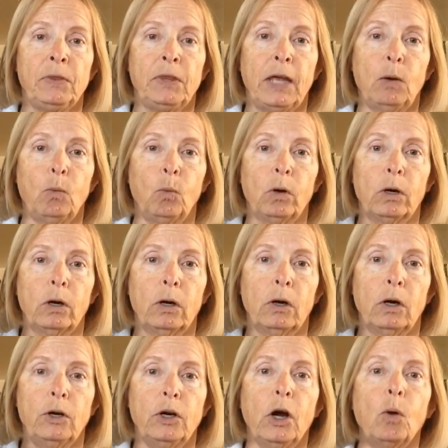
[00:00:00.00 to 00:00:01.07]
they
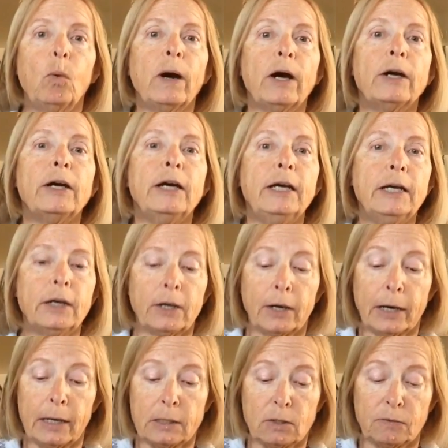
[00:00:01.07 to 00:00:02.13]
were nowhere near
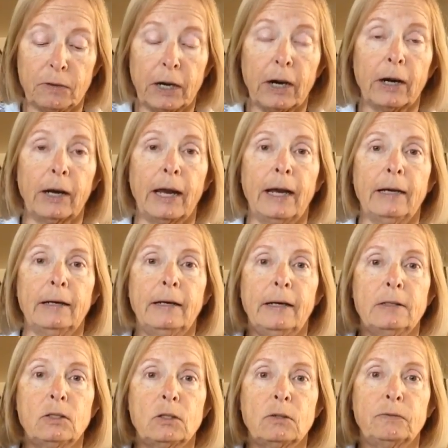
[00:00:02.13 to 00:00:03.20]
as variegated
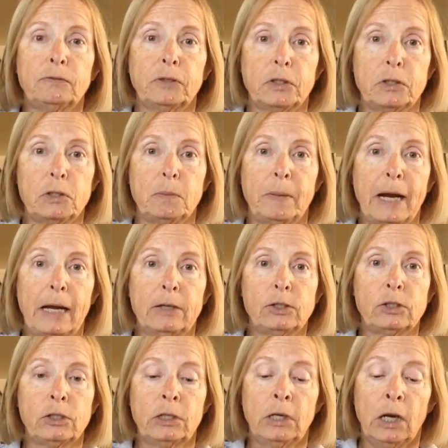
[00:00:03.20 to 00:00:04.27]
as the first
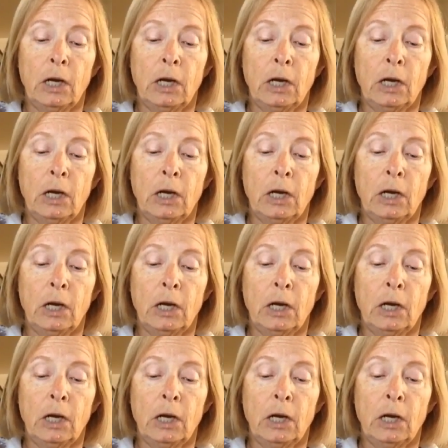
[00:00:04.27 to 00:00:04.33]
batch.